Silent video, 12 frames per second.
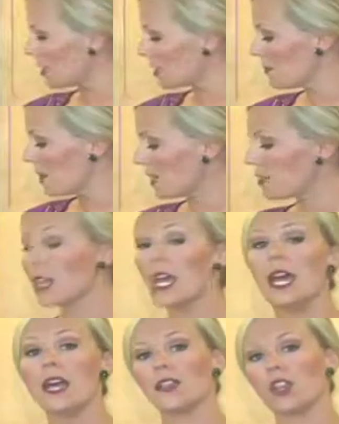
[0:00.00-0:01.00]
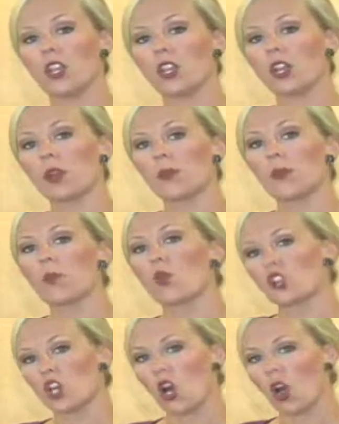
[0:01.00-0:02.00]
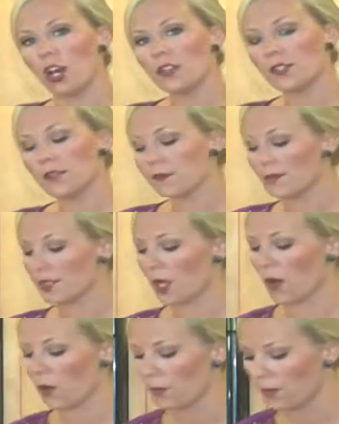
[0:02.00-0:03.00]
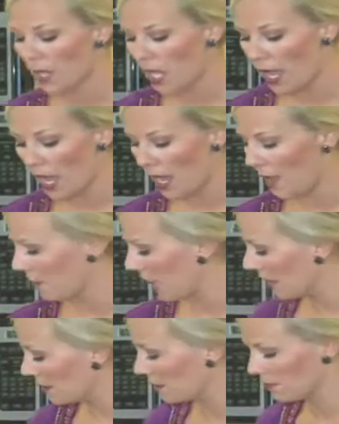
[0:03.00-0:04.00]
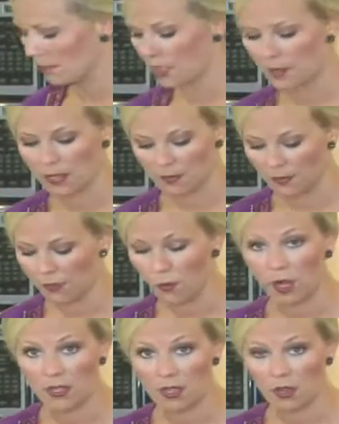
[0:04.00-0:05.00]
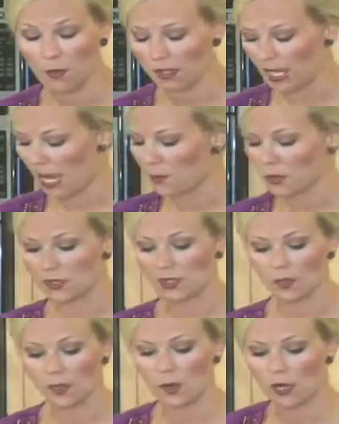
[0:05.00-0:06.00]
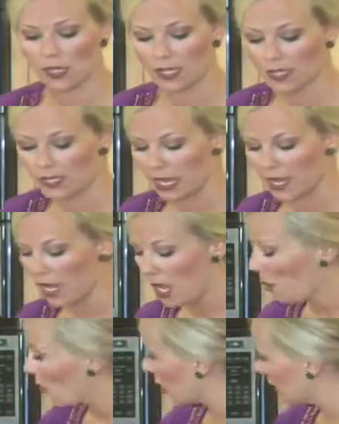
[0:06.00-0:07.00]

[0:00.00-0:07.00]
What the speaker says: Smith, they're a little bit more tart. So, and let me, before I talk about the apples, let me quickly say, we're